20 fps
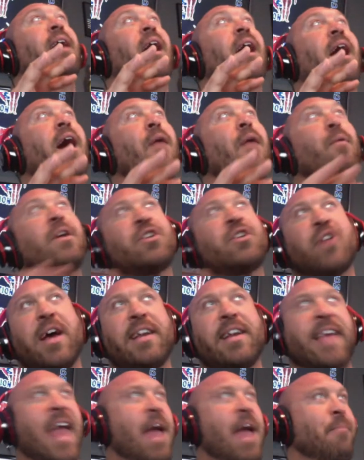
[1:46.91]
I wish I
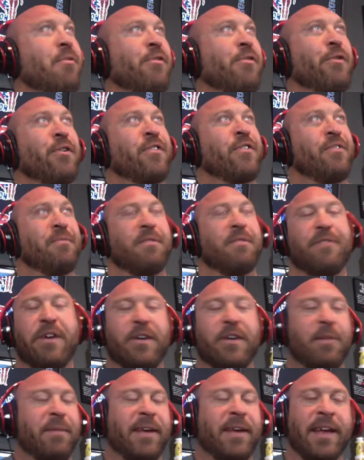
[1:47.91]
had camera crews from the
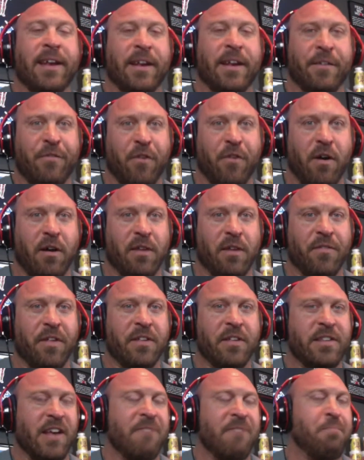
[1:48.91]
very beginning for all of
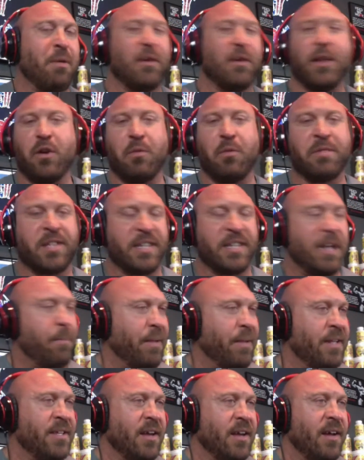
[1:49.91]
this. I've put little
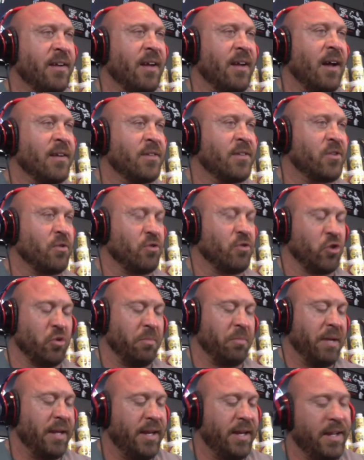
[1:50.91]
snippets on social
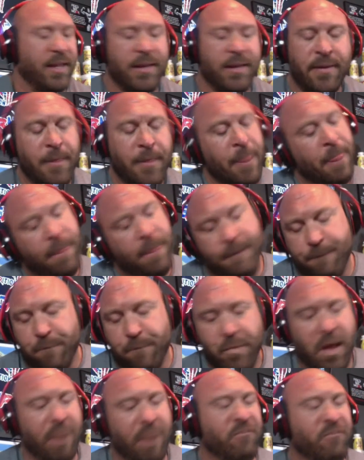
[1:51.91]
media.
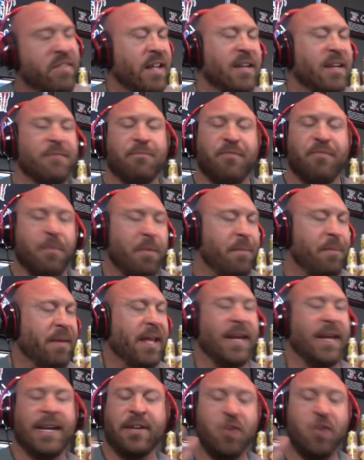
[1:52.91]
I've said it from the
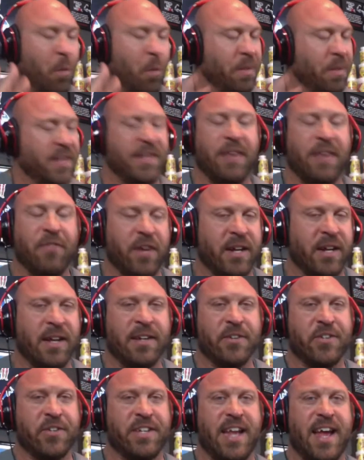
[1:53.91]
beginning, nobody's ever going to
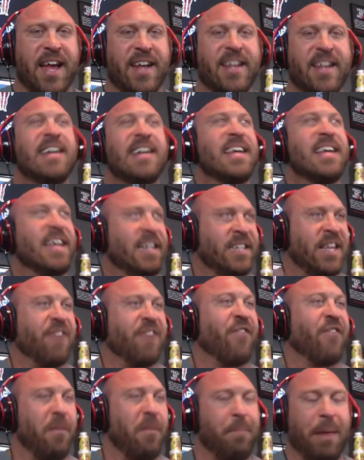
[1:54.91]
understand except
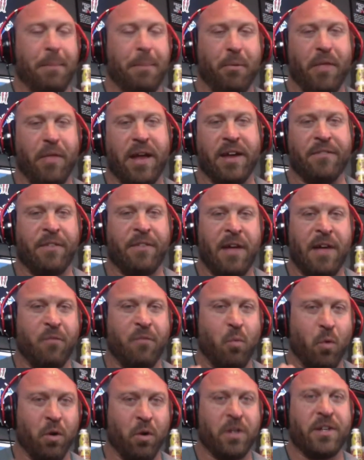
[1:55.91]
for the people that have
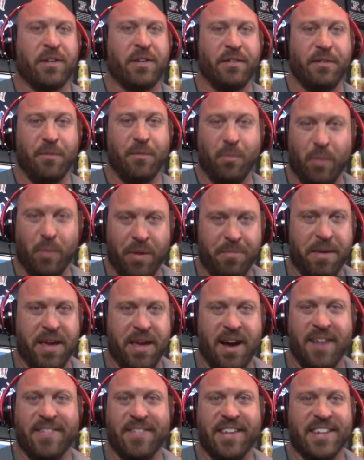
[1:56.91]
worked with me
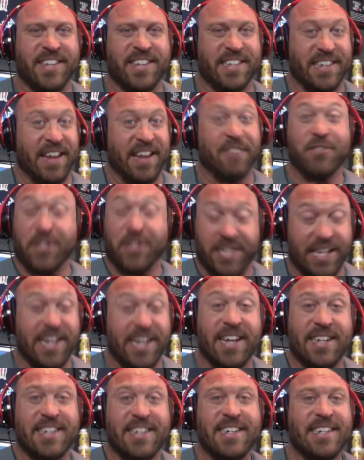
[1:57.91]
on this and have seen
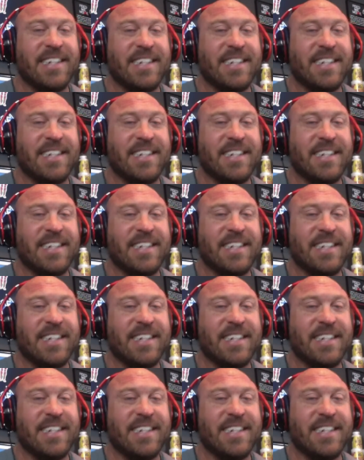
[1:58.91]
it.